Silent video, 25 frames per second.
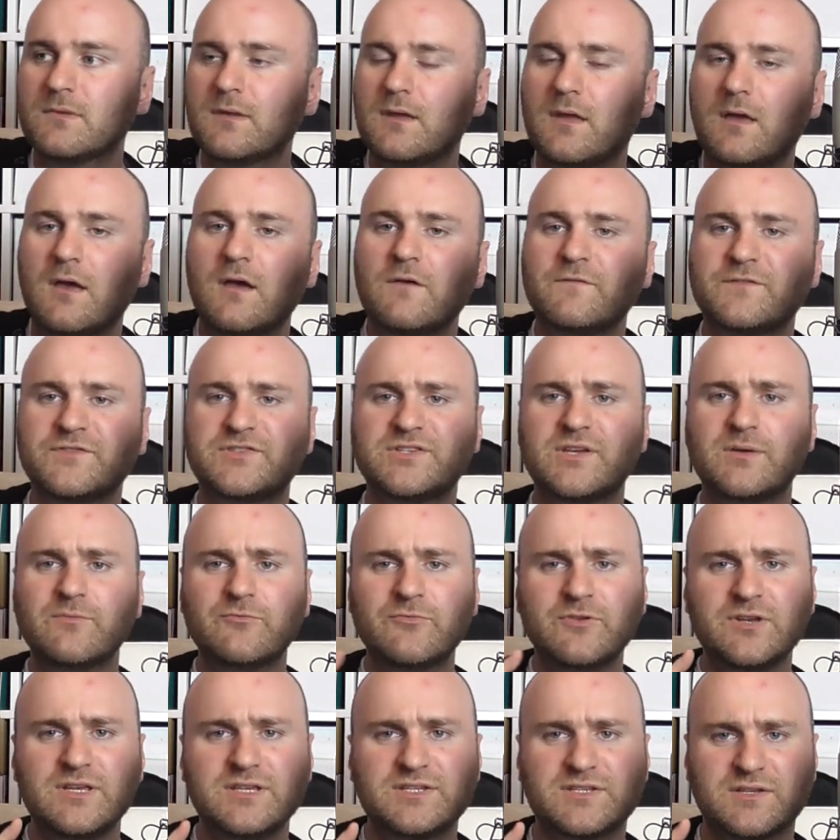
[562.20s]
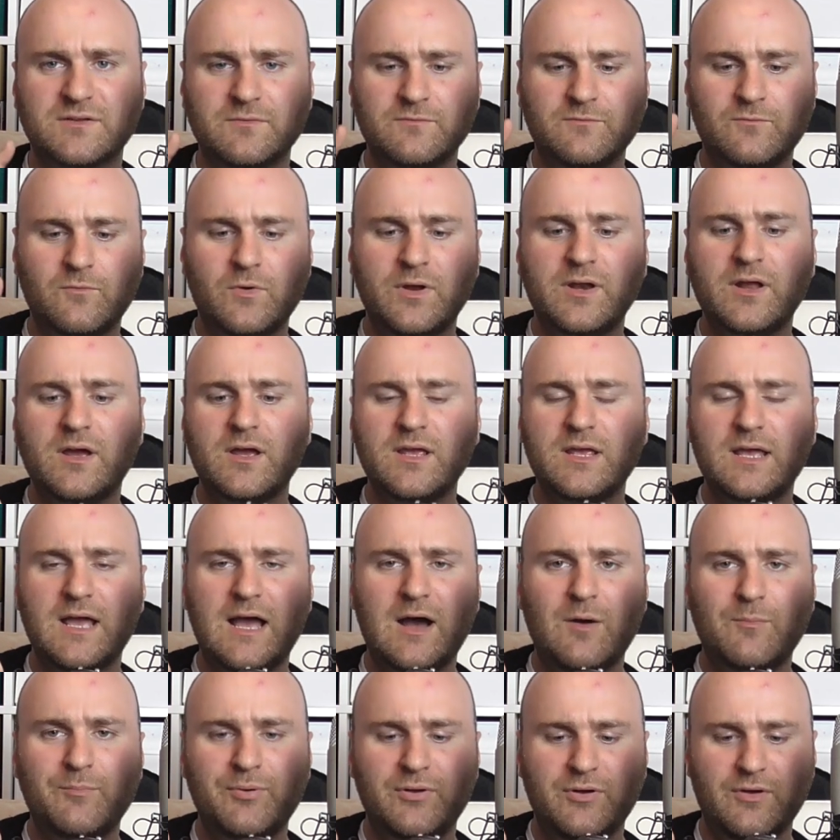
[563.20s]
For some reason, when I
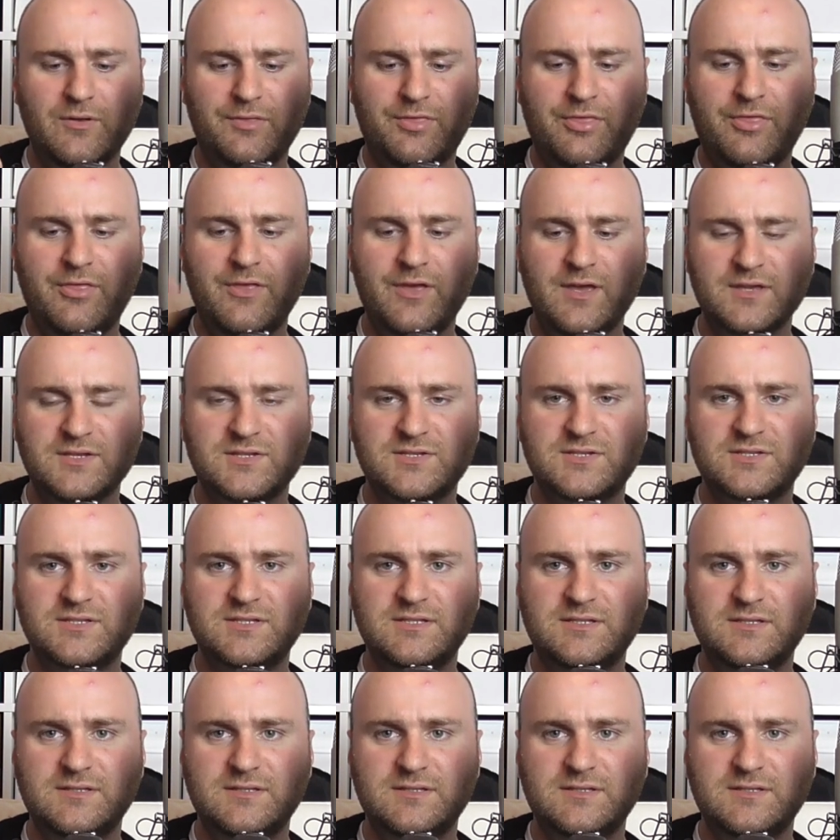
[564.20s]
output this